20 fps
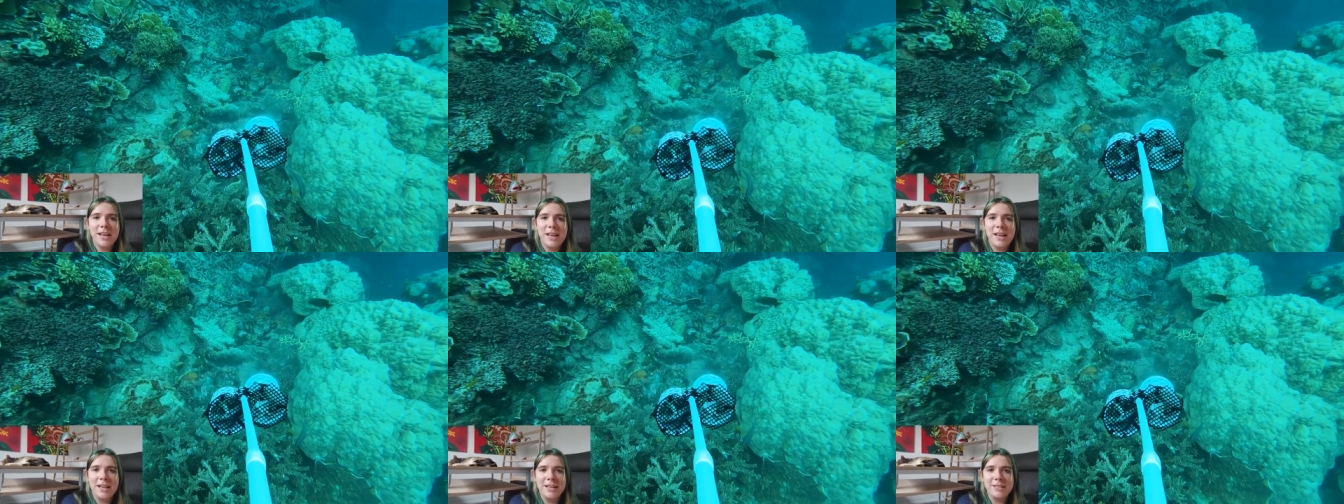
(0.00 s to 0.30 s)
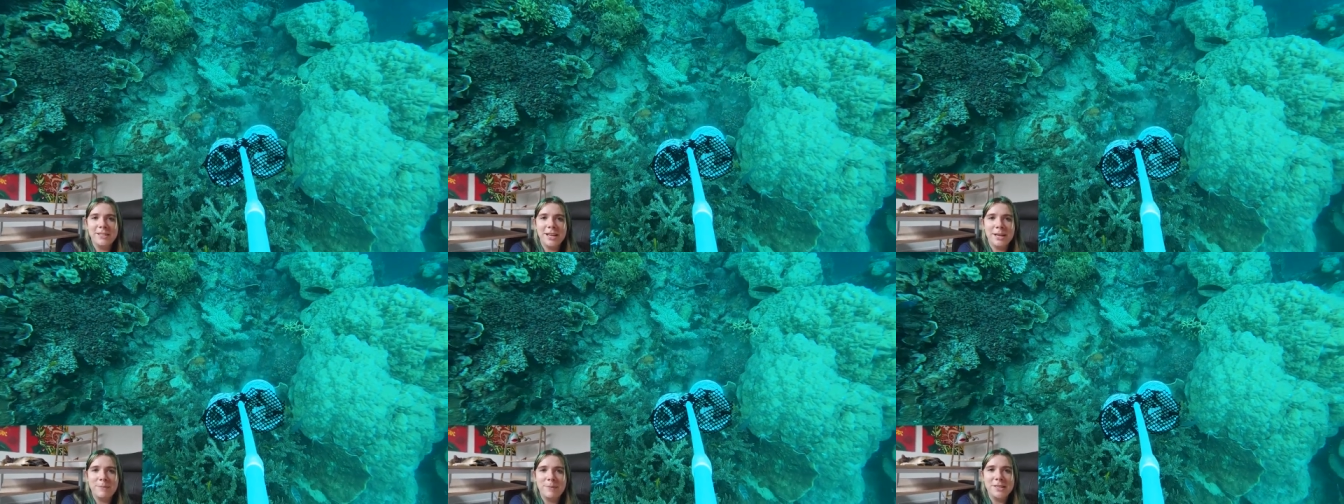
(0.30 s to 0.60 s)

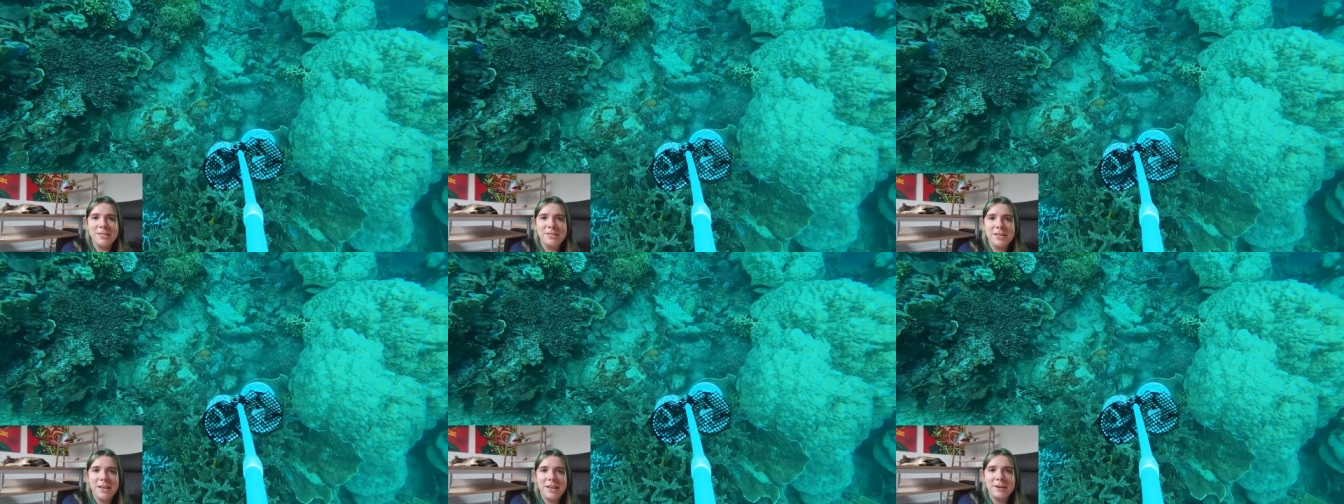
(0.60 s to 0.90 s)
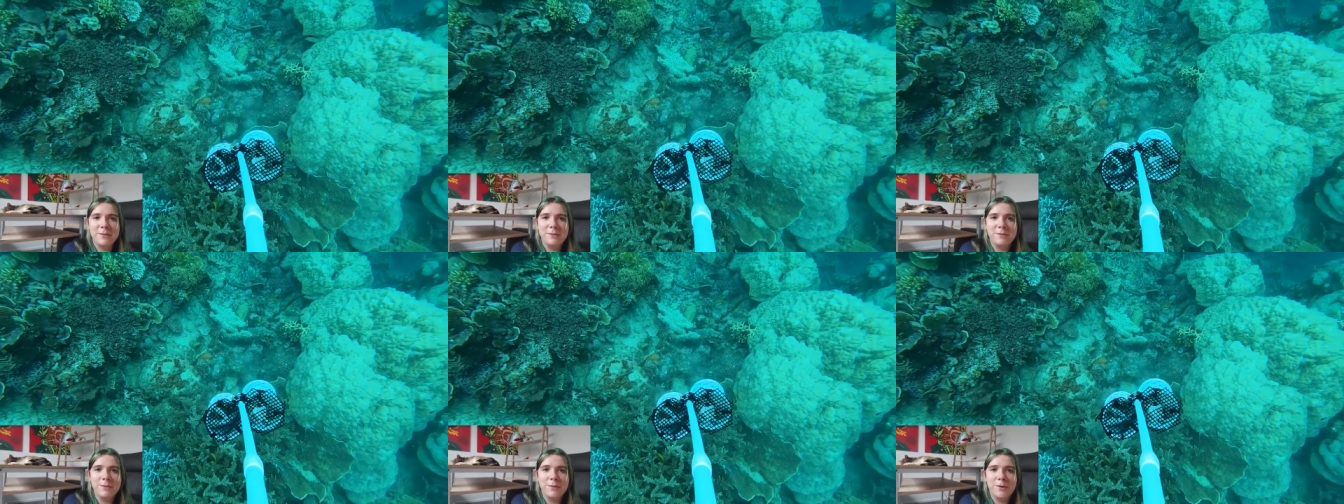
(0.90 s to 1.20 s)
And I'm
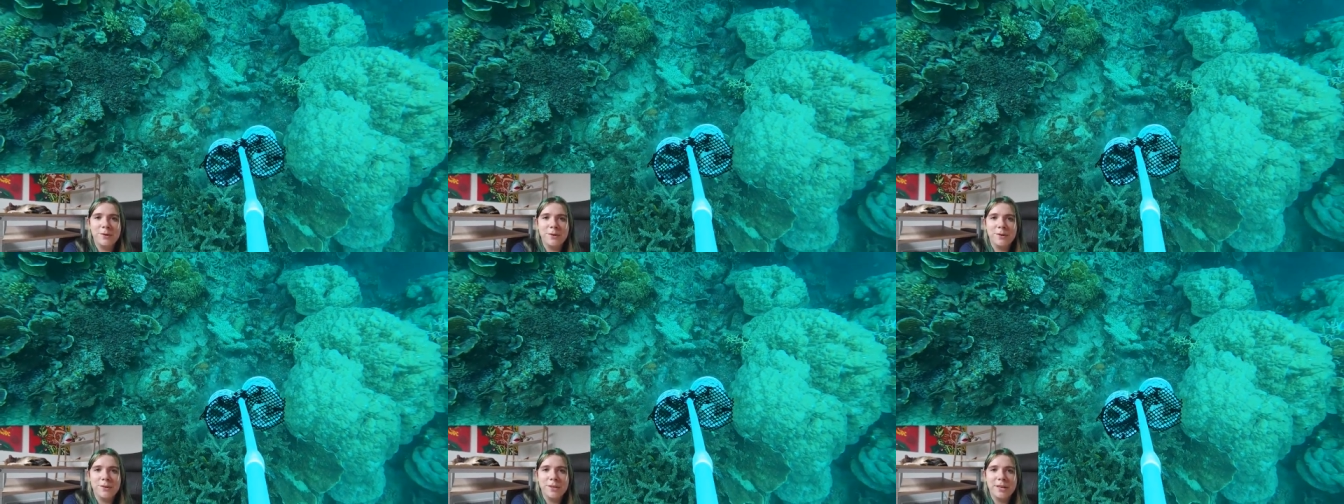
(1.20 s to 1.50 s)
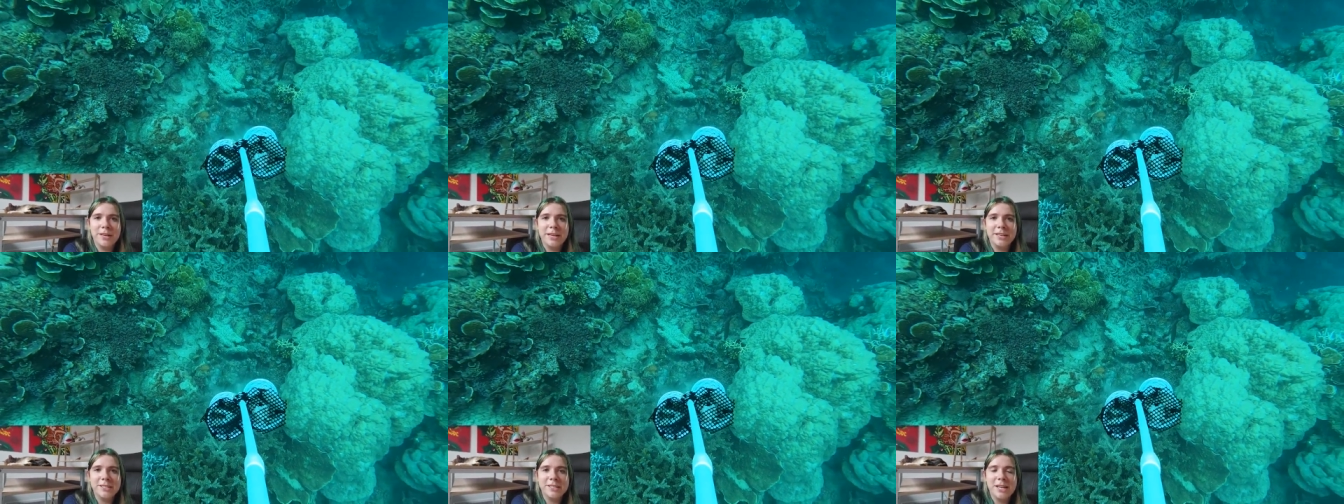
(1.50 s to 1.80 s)
excited for the
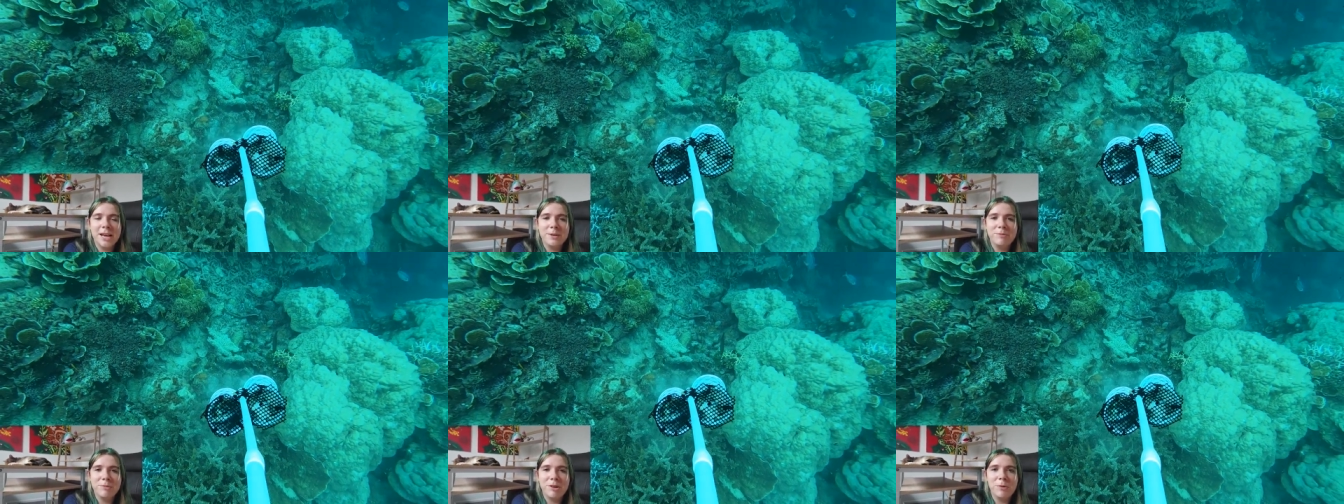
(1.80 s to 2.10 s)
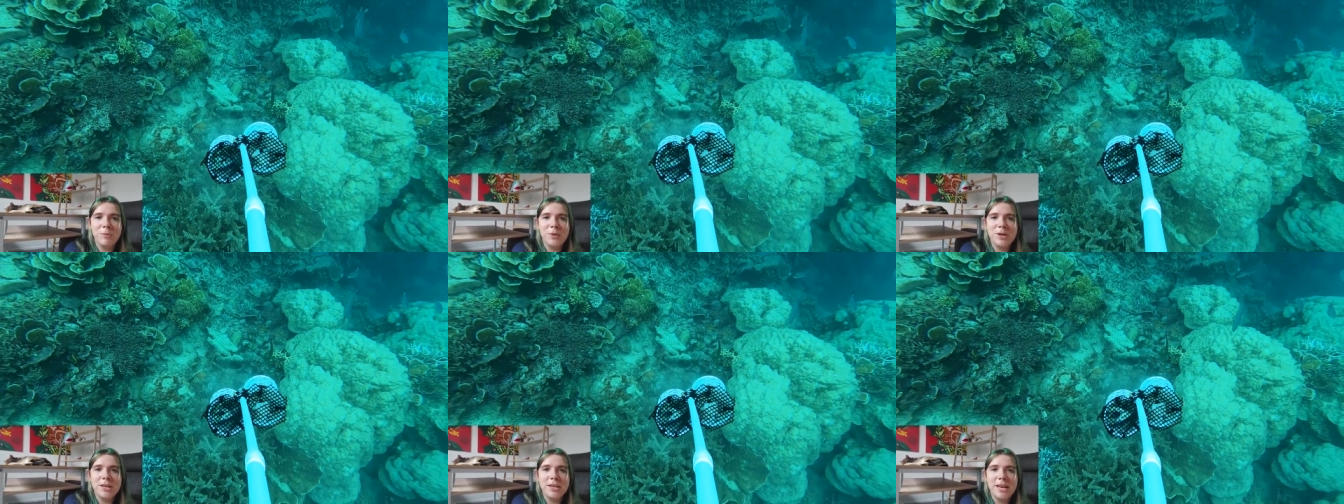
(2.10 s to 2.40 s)
next time
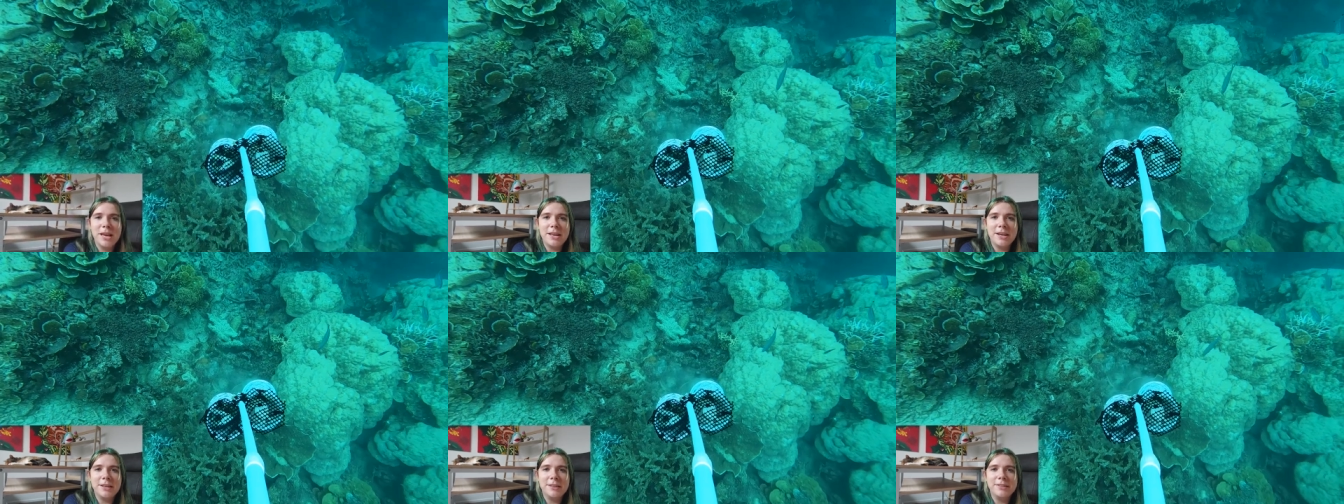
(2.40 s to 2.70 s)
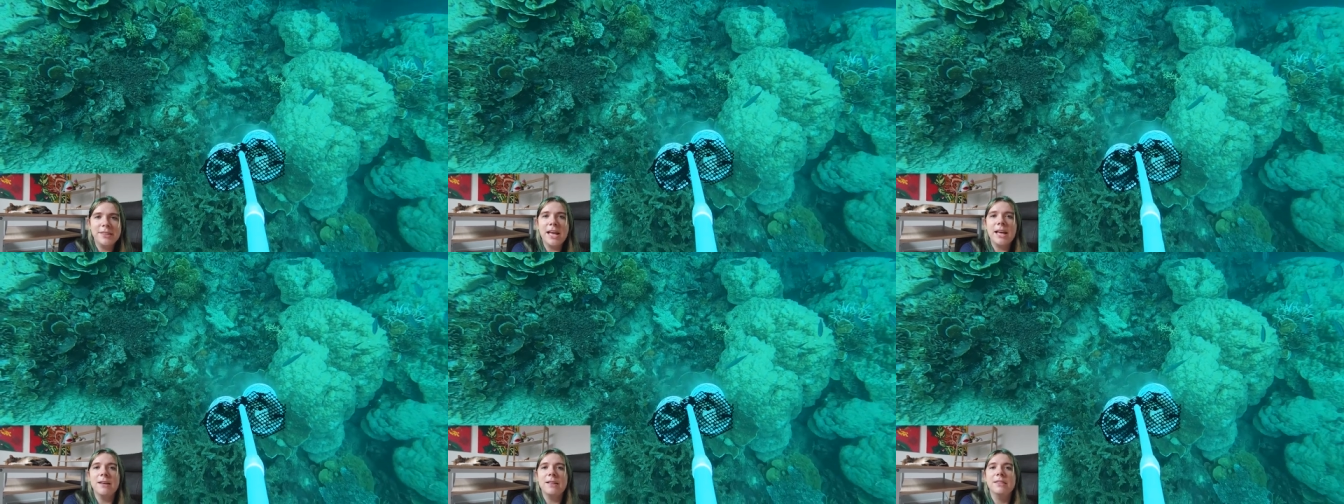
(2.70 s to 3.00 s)
that we get
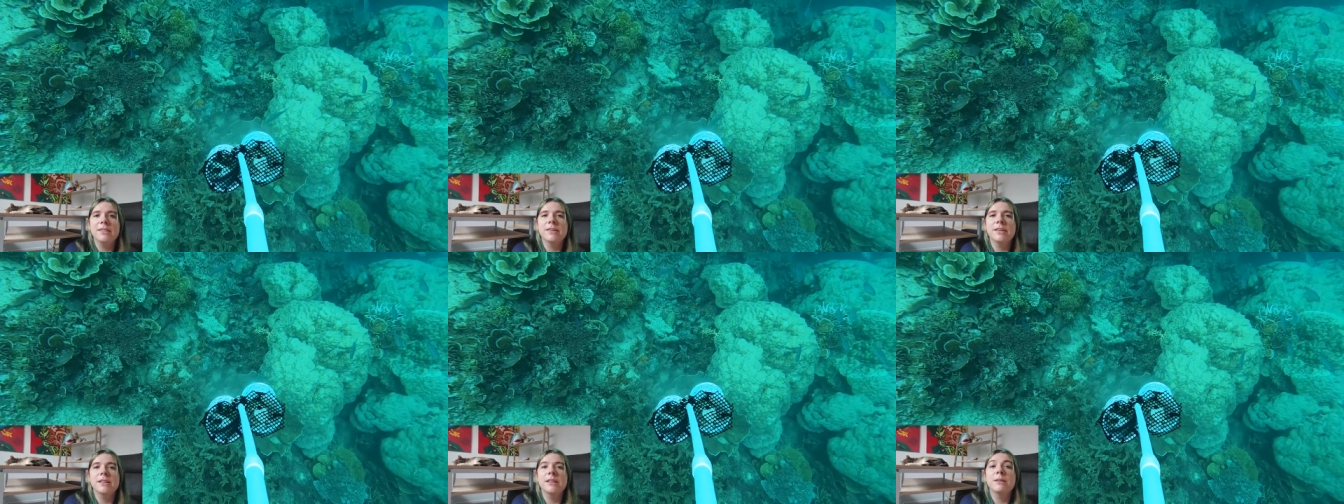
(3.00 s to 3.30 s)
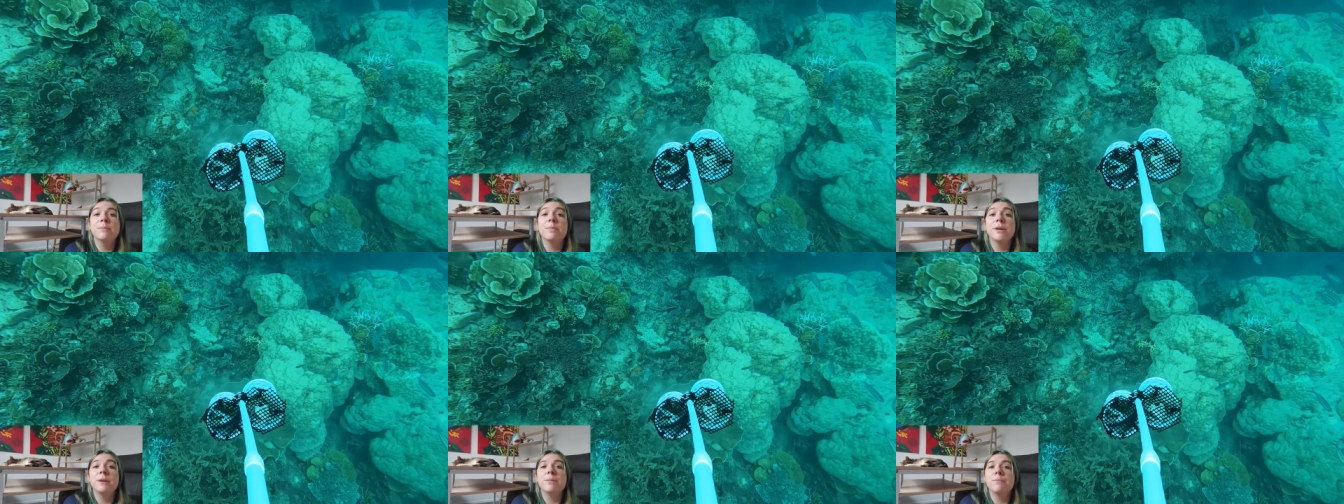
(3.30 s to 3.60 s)
it that
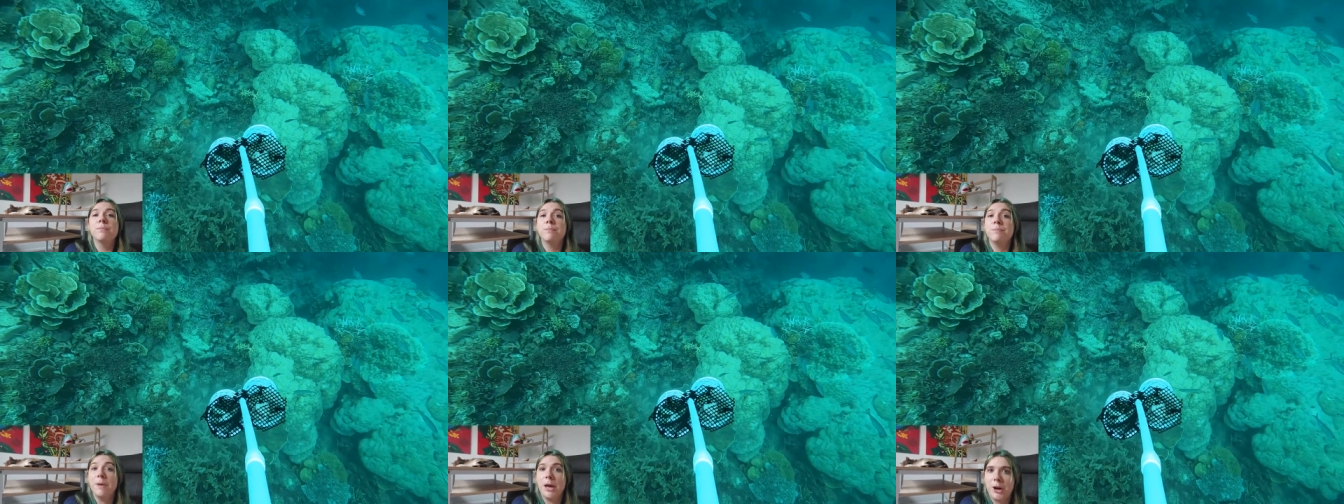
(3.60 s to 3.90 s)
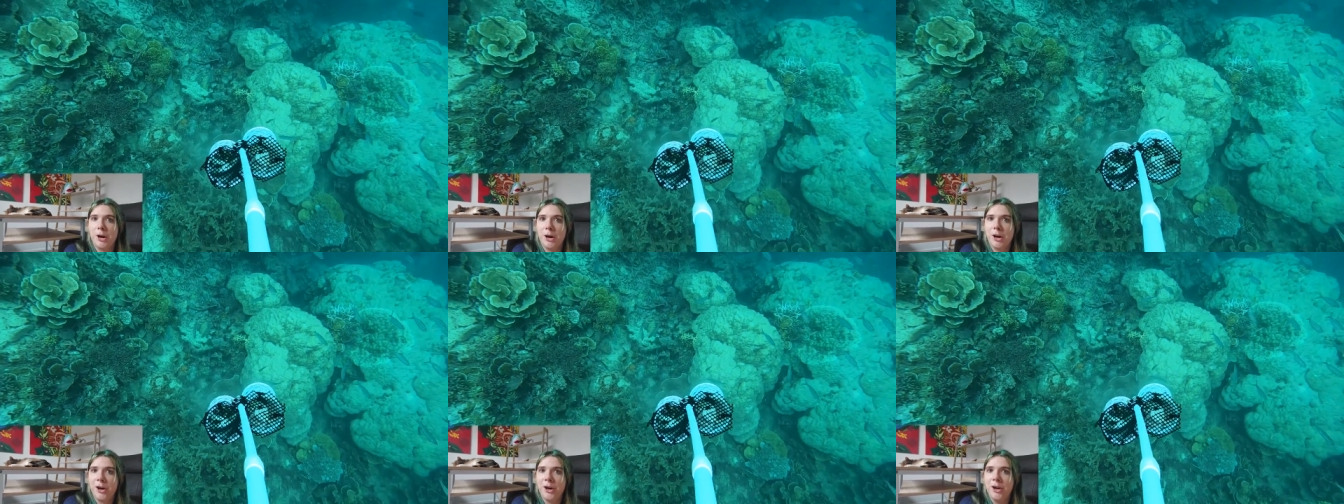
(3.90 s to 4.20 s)
little bit
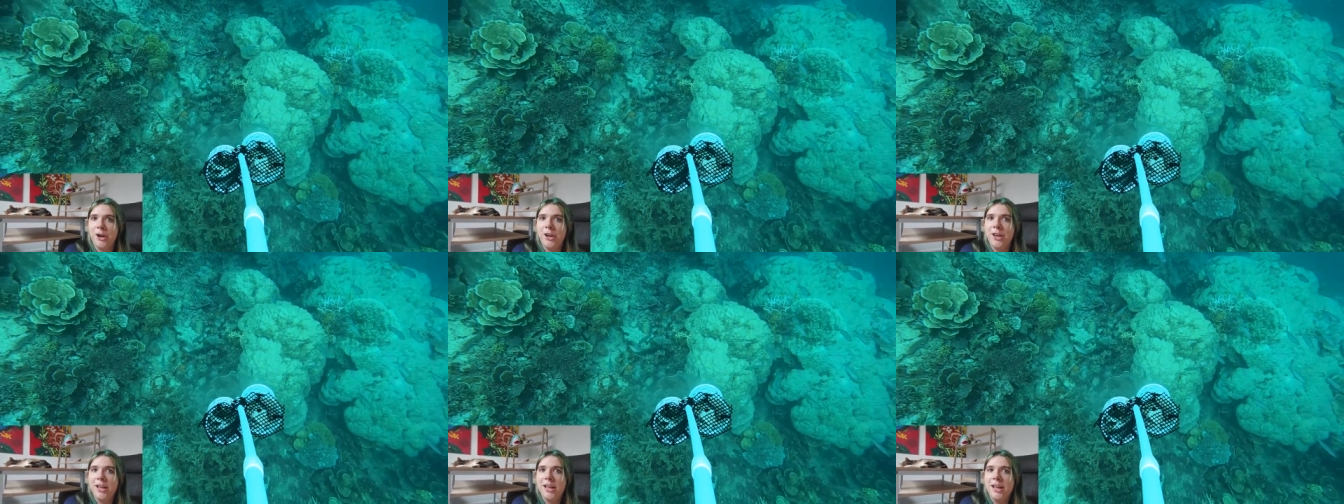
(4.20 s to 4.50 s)
better.